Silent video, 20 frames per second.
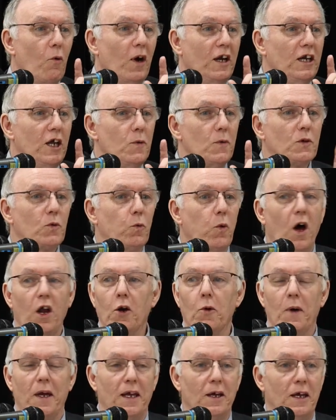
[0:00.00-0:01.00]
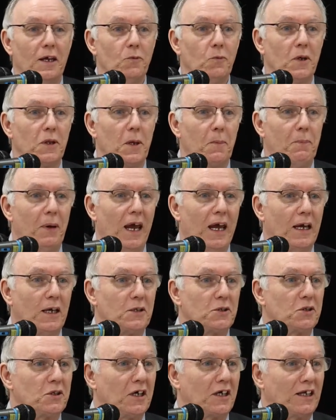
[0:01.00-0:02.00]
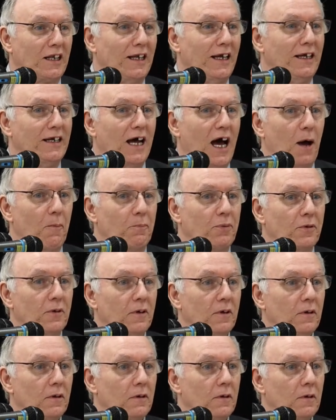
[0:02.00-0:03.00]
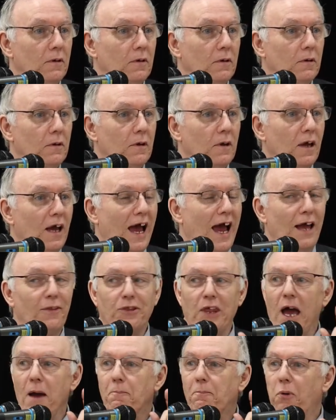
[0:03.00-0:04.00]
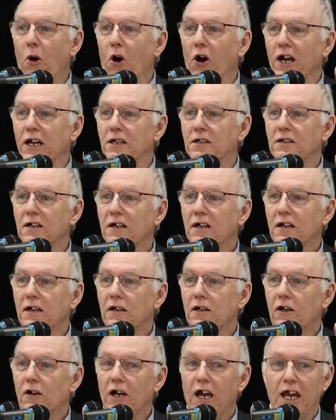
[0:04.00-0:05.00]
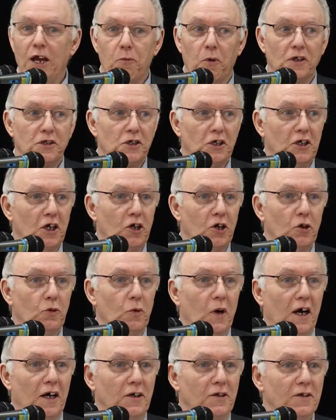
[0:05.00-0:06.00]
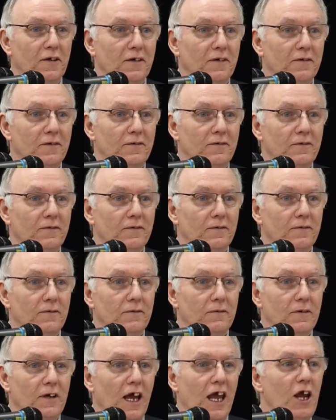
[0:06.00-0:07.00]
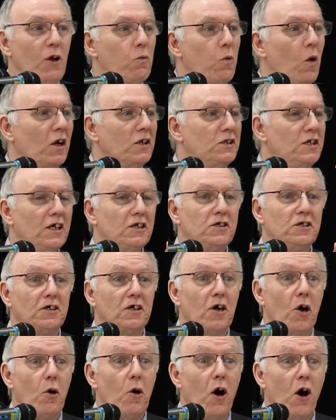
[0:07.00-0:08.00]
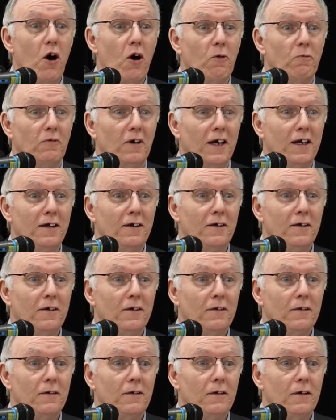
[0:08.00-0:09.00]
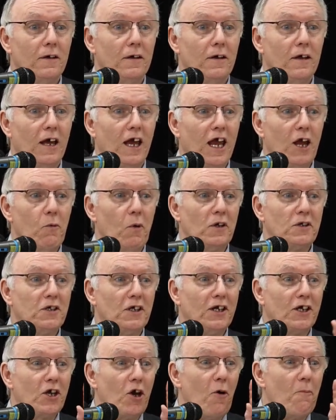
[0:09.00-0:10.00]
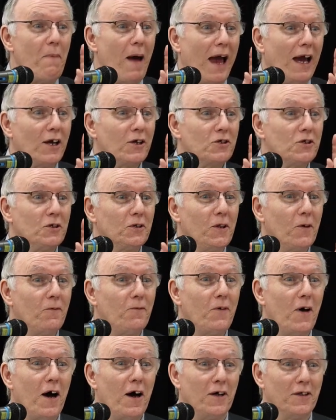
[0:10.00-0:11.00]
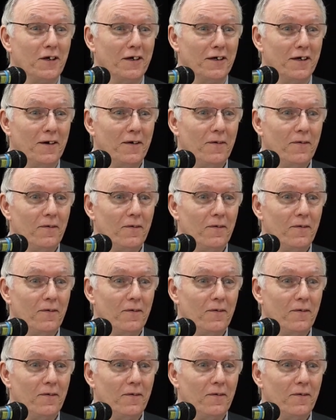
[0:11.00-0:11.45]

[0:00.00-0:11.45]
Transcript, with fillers: when he was wallowing in with the pigs to clean up? At that point, he wanted to do what? He wanted to go home, right? He wanted to go back to the Father.